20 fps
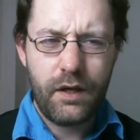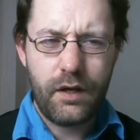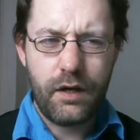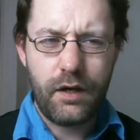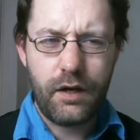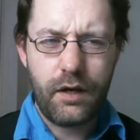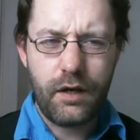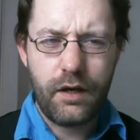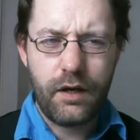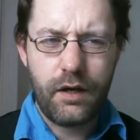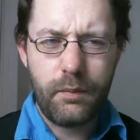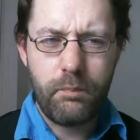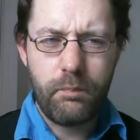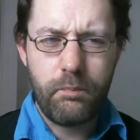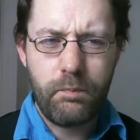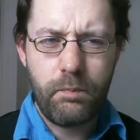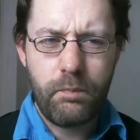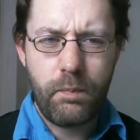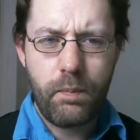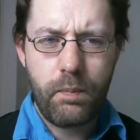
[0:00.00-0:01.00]

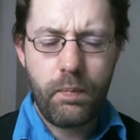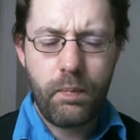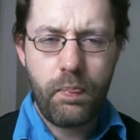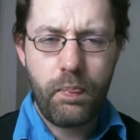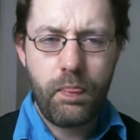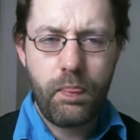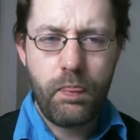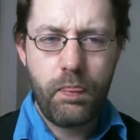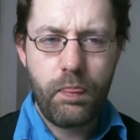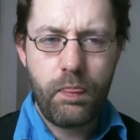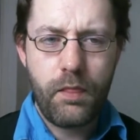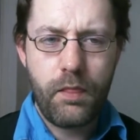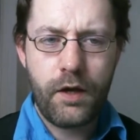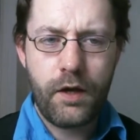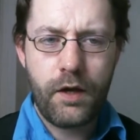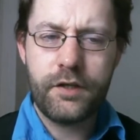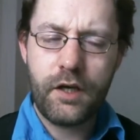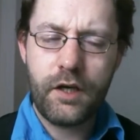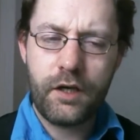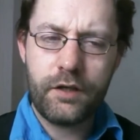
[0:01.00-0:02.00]
On
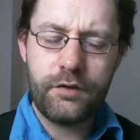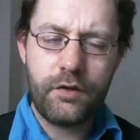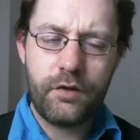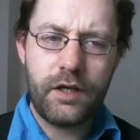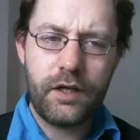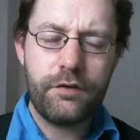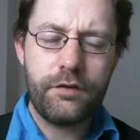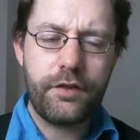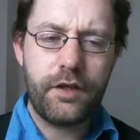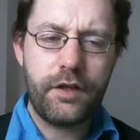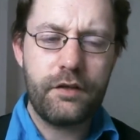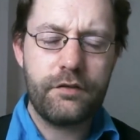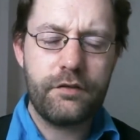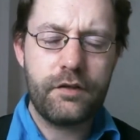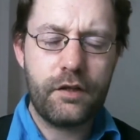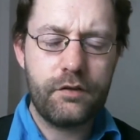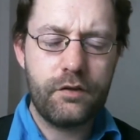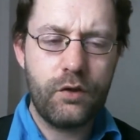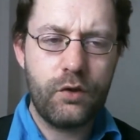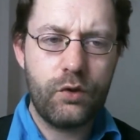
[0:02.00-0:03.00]
the other hand, things
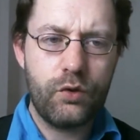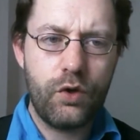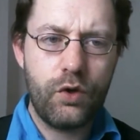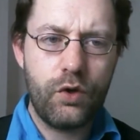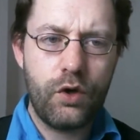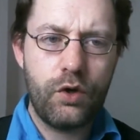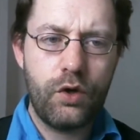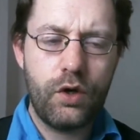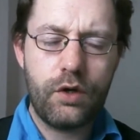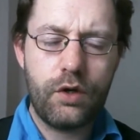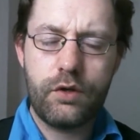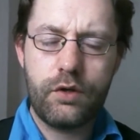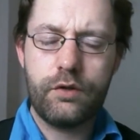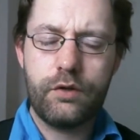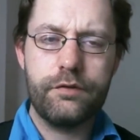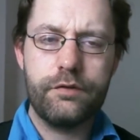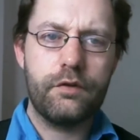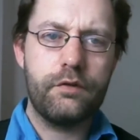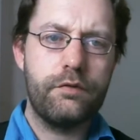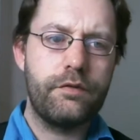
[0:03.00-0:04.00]
that go wrong are
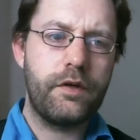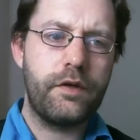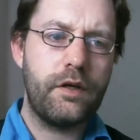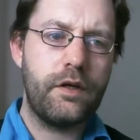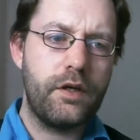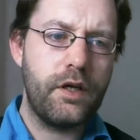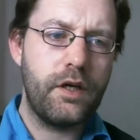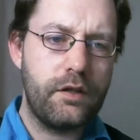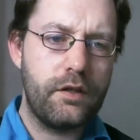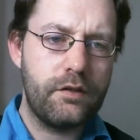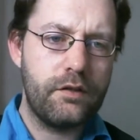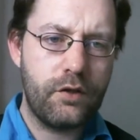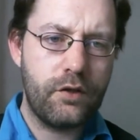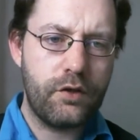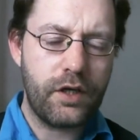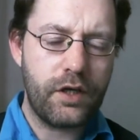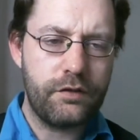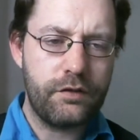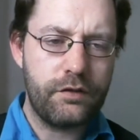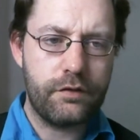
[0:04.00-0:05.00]
also very
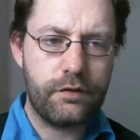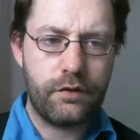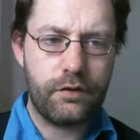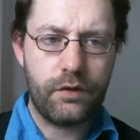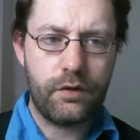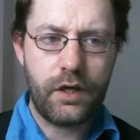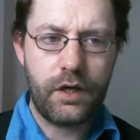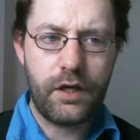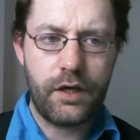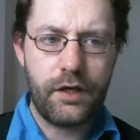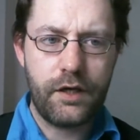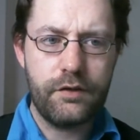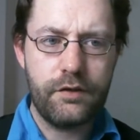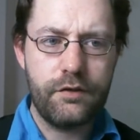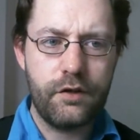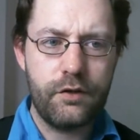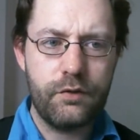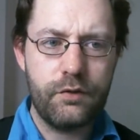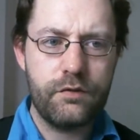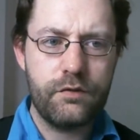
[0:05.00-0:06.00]
educational. I
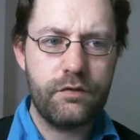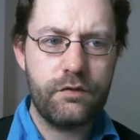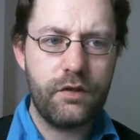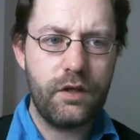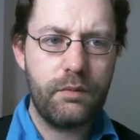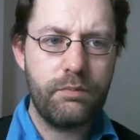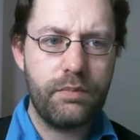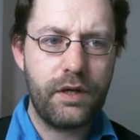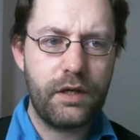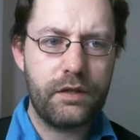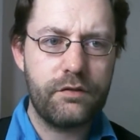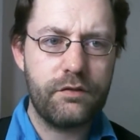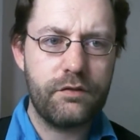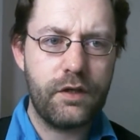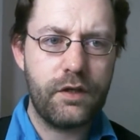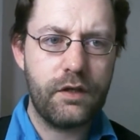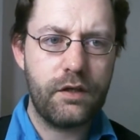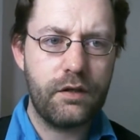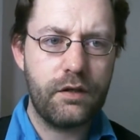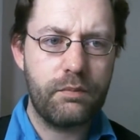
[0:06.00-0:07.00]
don't see
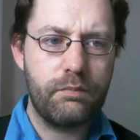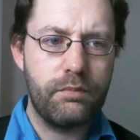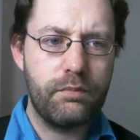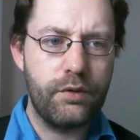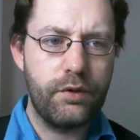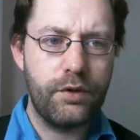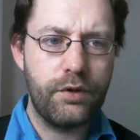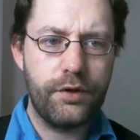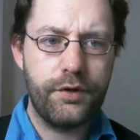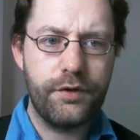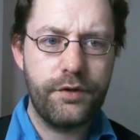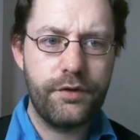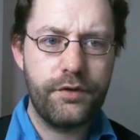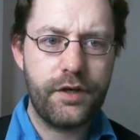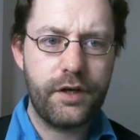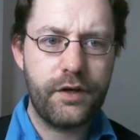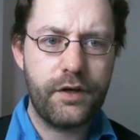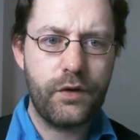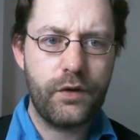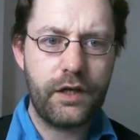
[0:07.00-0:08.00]
Patrick Byrne
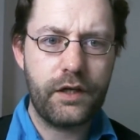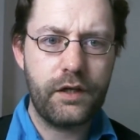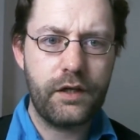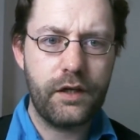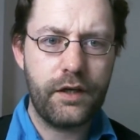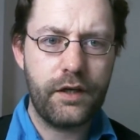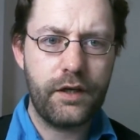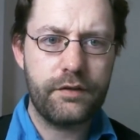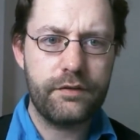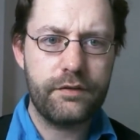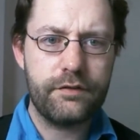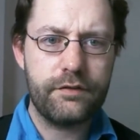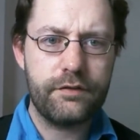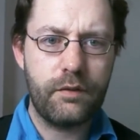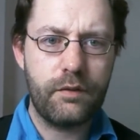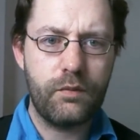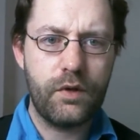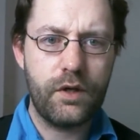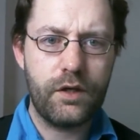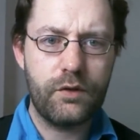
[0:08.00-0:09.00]
directly as
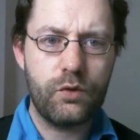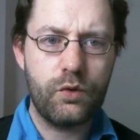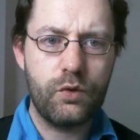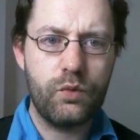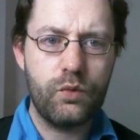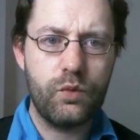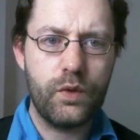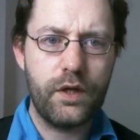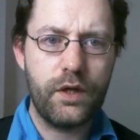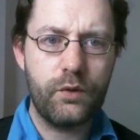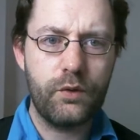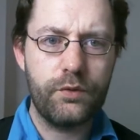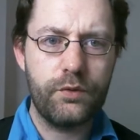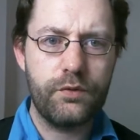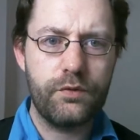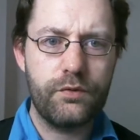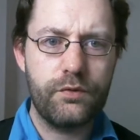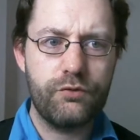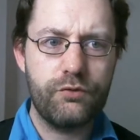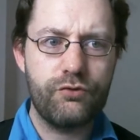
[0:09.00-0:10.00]
someone who will
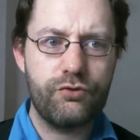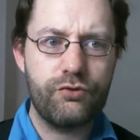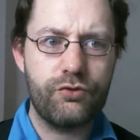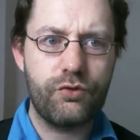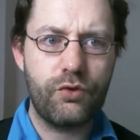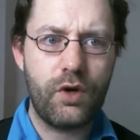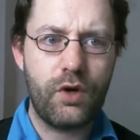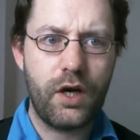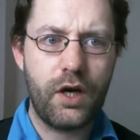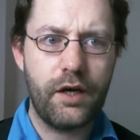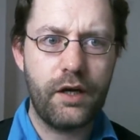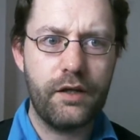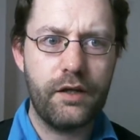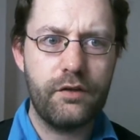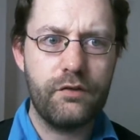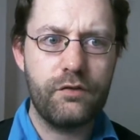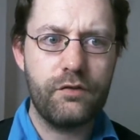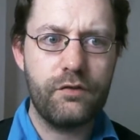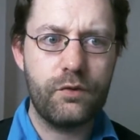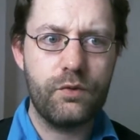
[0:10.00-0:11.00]
try
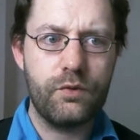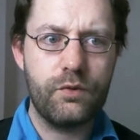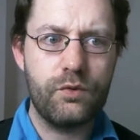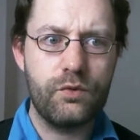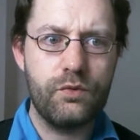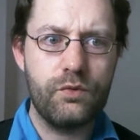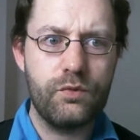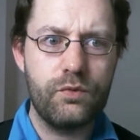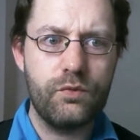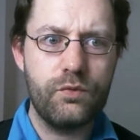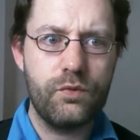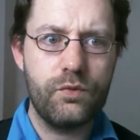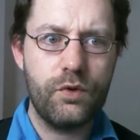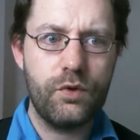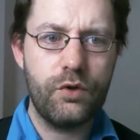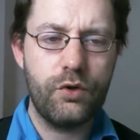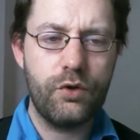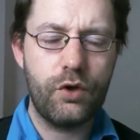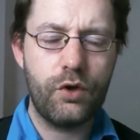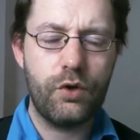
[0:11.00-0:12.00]
to
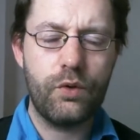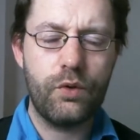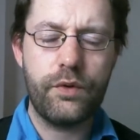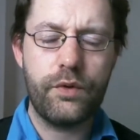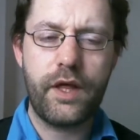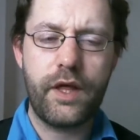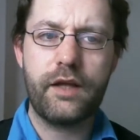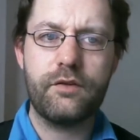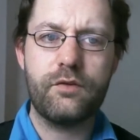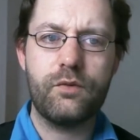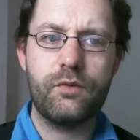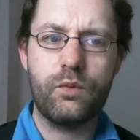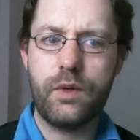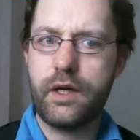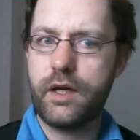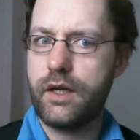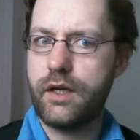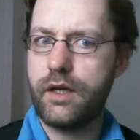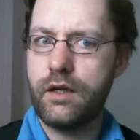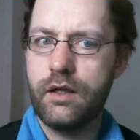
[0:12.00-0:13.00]
go that
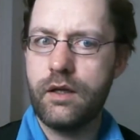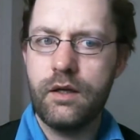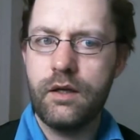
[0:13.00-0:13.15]
way.